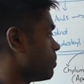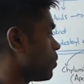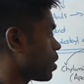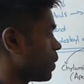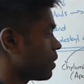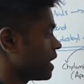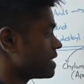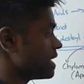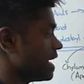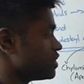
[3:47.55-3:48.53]
it more when I lean
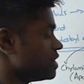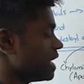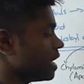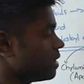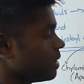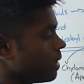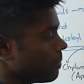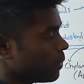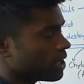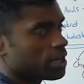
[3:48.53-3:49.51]
to HDL,
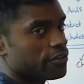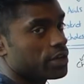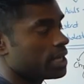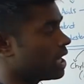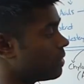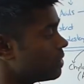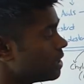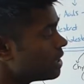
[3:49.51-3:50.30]
but we can cover it now.